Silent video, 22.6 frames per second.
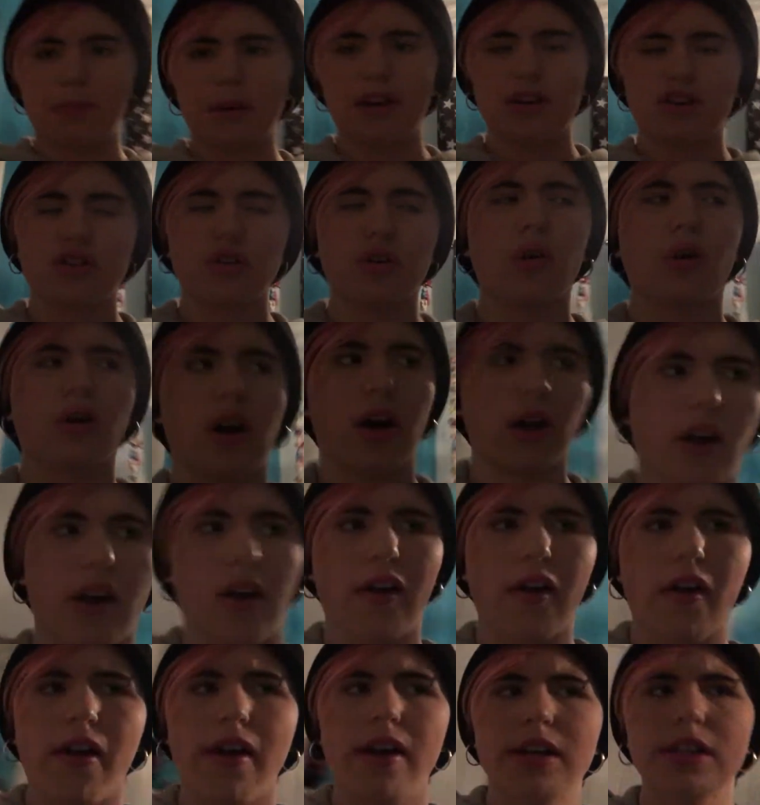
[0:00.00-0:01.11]
bit shorter.
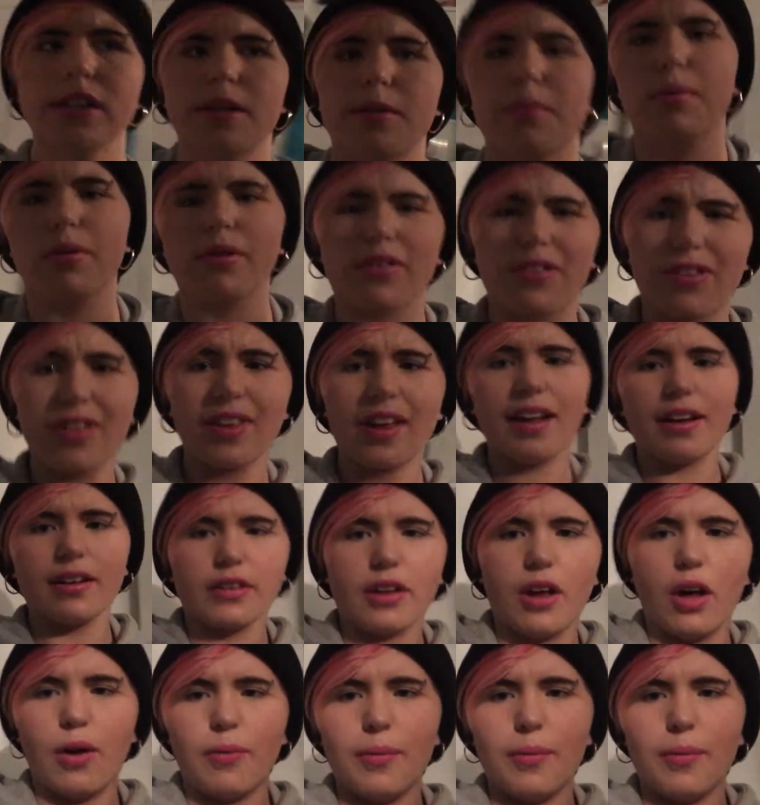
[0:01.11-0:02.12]
But still, you know